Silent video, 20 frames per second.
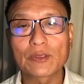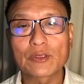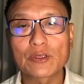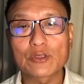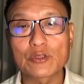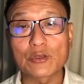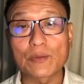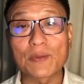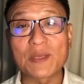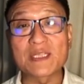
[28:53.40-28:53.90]

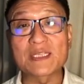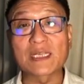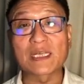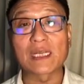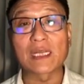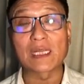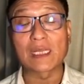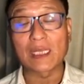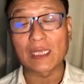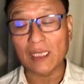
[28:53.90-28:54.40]
So
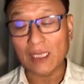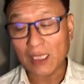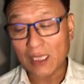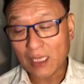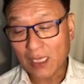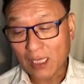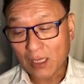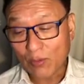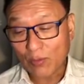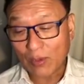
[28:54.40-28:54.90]
basically,
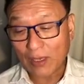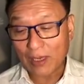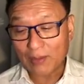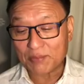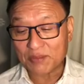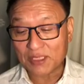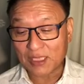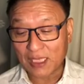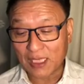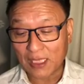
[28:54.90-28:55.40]
what I'm
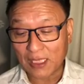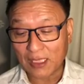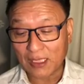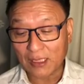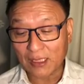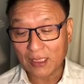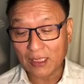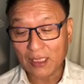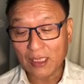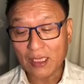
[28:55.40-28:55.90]

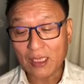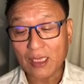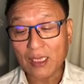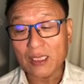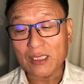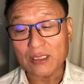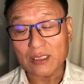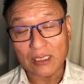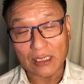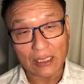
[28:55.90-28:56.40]
saying,
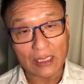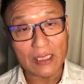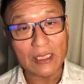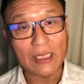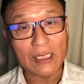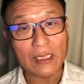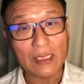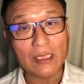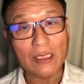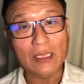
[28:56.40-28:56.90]

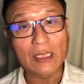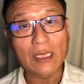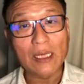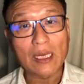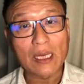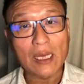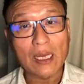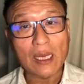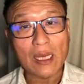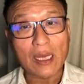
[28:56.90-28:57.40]
deleting
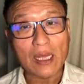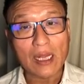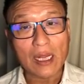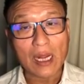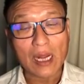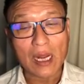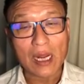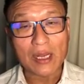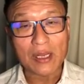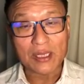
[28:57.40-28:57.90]

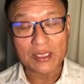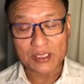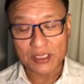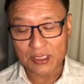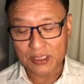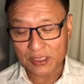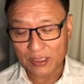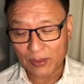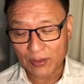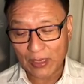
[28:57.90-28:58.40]

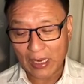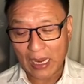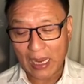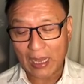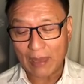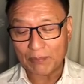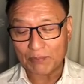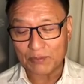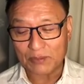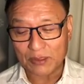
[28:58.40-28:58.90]
unnecessary
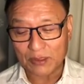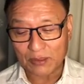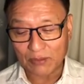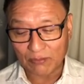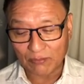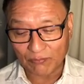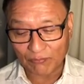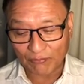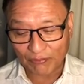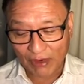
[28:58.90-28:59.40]
apps,
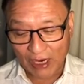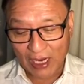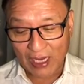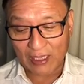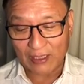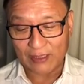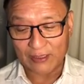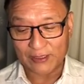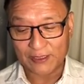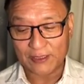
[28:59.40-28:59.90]

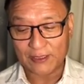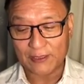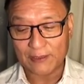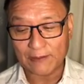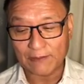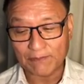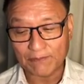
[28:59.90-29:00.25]
files,